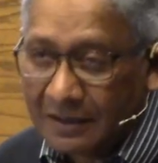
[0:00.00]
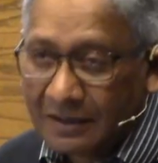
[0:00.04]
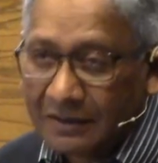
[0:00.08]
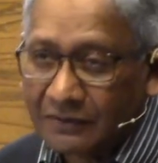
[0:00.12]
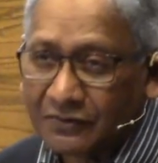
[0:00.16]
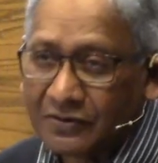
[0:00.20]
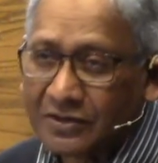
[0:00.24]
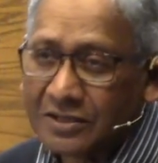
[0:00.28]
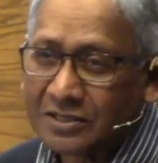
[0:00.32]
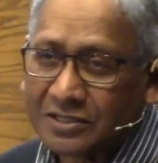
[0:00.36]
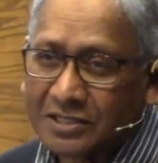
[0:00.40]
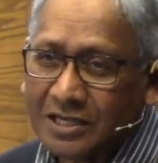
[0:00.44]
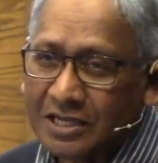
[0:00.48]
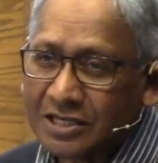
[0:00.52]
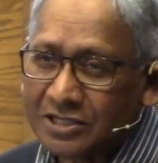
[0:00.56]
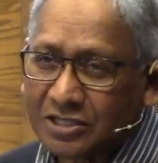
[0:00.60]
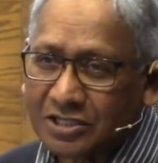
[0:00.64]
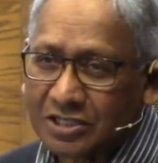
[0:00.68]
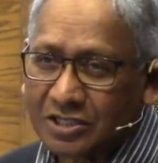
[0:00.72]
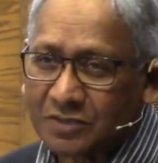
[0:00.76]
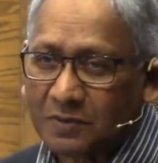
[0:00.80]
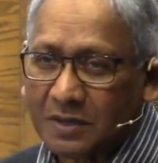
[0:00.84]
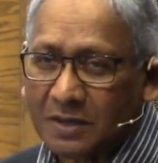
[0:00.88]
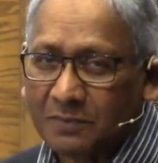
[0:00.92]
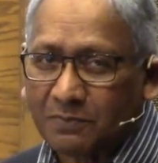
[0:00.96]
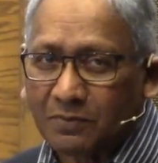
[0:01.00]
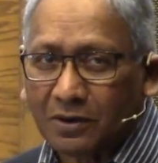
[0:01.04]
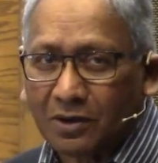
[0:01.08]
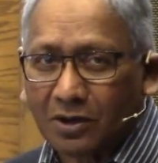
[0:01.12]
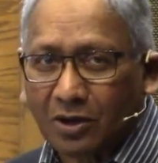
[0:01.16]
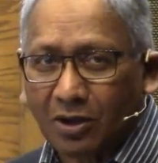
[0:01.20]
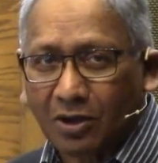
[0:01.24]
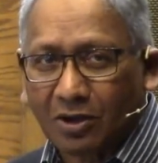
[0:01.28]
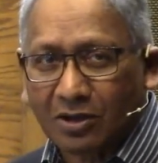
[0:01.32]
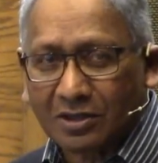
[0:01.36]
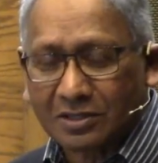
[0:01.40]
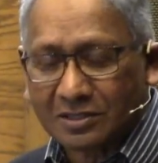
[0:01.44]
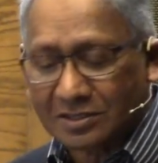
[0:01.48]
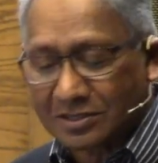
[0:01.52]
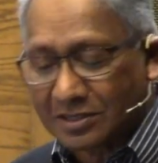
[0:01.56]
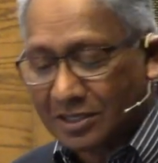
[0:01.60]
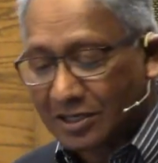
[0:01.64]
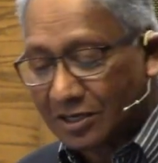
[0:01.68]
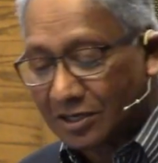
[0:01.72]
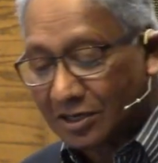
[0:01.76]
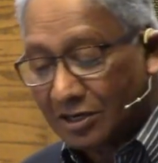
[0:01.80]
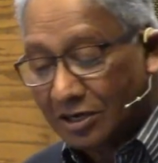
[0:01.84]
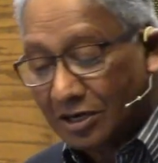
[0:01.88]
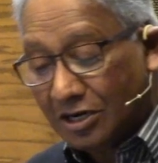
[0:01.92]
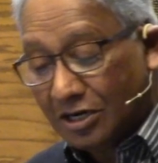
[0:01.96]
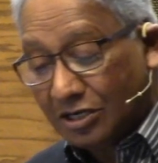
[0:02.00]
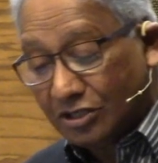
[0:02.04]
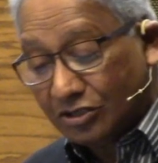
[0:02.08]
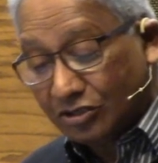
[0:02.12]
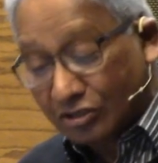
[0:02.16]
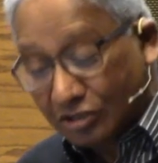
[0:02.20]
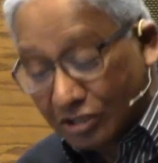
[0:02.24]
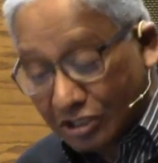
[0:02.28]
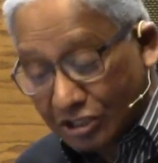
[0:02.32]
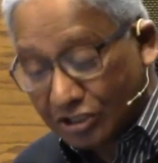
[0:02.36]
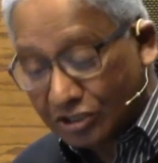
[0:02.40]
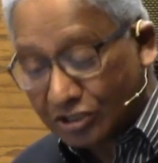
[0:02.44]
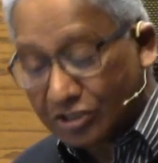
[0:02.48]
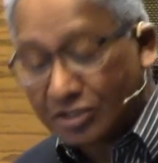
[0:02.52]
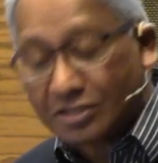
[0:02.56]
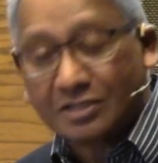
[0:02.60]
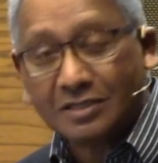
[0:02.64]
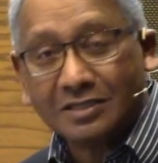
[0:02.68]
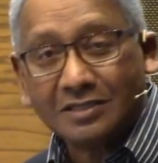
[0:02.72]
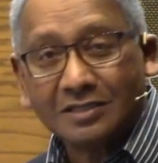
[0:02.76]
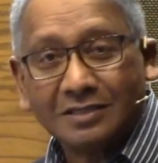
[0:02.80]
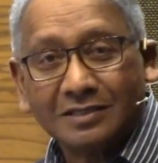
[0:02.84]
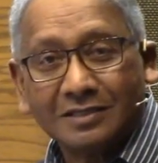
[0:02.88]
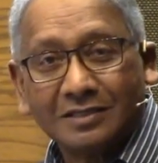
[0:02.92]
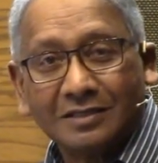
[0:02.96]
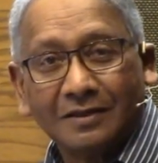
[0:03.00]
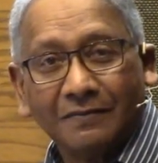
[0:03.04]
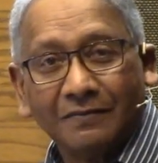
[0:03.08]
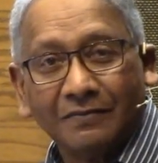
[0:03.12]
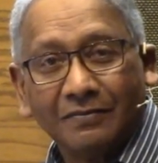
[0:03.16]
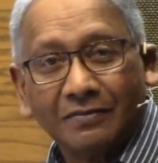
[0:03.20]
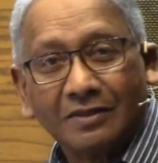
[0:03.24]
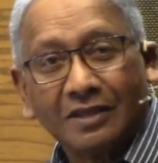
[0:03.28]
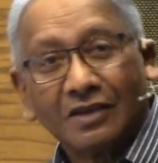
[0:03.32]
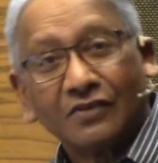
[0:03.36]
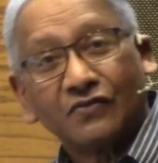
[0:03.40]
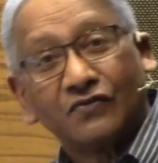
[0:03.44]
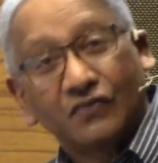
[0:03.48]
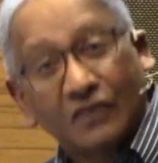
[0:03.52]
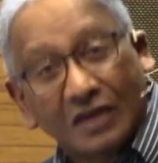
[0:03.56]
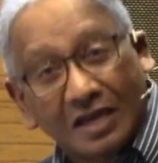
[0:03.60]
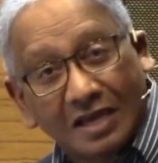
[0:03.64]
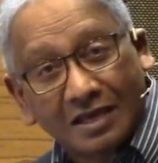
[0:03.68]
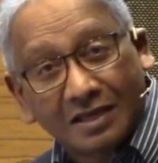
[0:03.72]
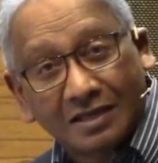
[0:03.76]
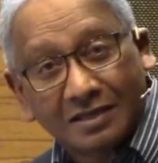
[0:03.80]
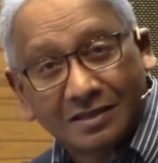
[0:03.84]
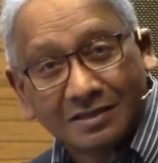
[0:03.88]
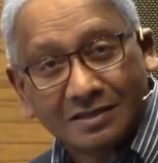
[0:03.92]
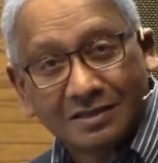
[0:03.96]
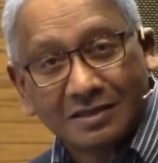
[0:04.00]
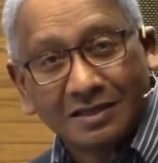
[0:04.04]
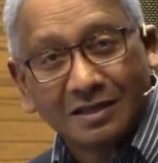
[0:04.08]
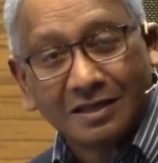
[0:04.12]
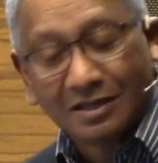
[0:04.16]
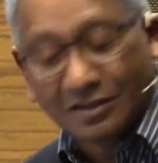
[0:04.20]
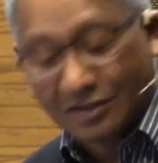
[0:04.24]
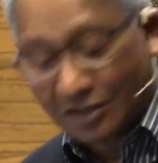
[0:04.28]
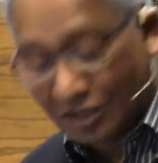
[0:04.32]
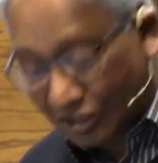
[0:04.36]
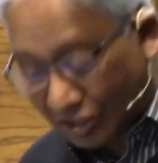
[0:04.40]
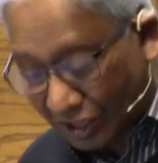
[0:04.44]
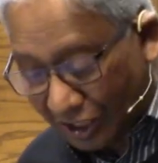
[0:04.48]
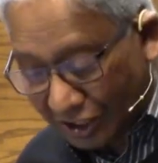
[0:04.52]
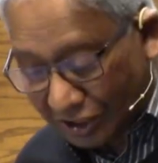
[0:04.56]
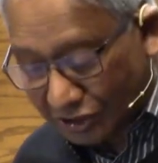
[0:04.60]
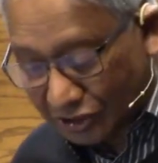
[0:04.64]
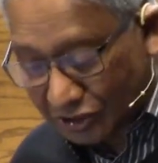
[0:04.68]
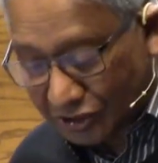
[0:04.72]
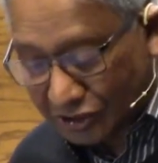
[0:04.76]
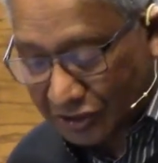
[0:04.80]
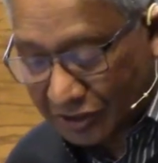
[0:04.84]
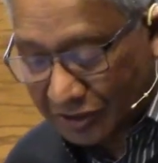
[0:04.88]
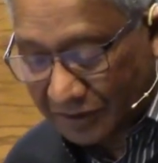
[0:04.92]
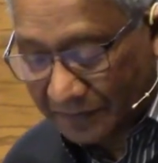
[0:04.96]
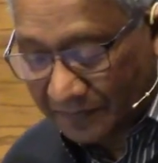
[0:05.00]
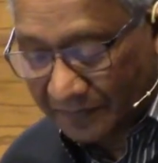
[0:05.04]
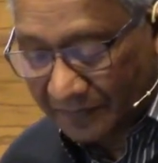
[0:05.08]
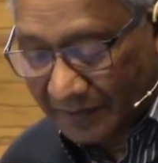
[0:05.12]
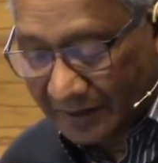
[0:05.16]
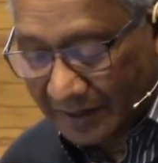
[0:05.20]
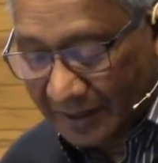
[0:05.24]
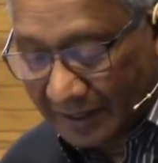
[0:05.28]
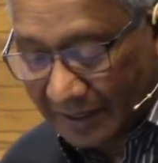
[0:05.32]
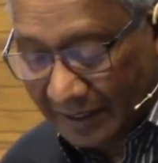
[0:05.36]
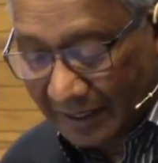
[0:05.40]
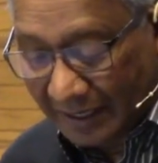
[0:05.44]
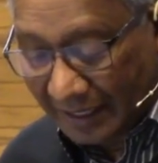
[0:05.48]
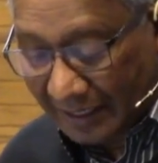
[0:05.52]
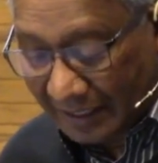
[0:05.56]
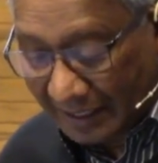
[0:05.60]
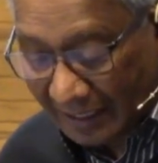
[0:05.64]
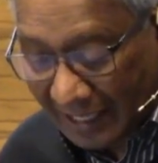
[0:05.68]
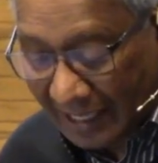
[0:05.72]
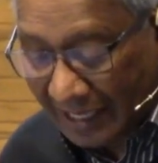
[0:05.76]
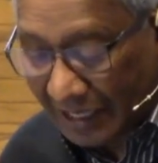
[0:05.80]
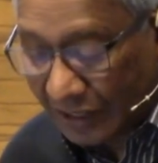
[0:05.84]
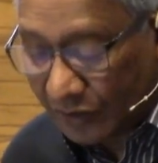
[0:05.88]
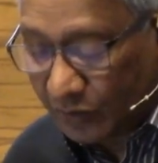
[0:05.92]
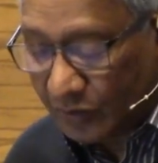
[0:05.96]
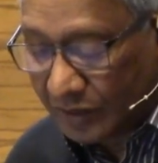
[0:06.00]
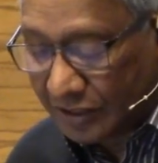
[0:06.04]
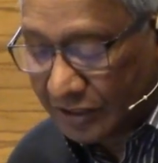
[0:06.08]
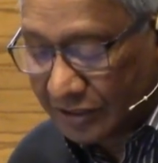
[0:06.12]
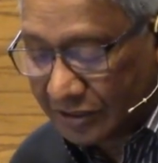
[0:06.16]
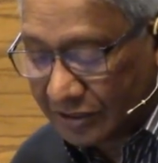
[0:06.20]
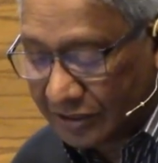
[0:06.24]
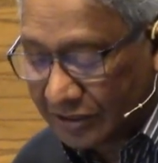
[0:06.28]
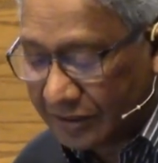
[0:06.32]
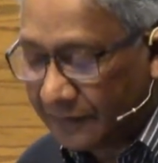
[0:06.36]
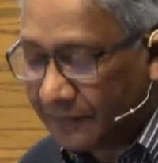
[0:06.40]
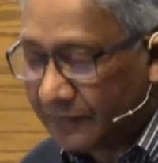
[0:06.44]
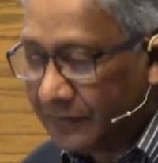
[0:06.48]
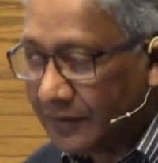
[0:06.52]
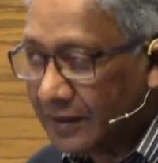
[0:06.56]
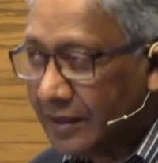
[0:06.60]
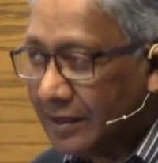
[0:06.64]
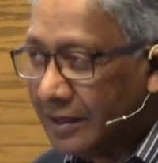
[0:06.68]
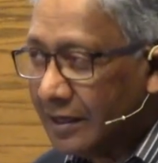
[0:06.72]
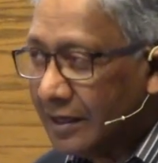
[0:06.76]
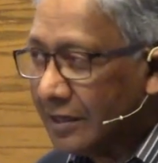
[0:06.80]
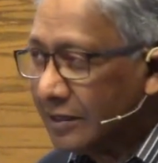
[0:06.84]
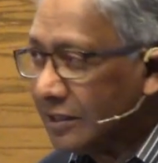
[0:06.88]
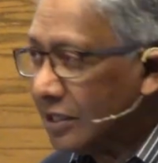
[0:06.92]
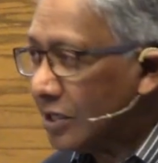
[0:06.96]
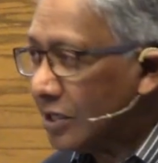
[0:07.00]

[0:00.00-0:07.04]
First Nations people lost their traditions, their faith, their culture, and language. They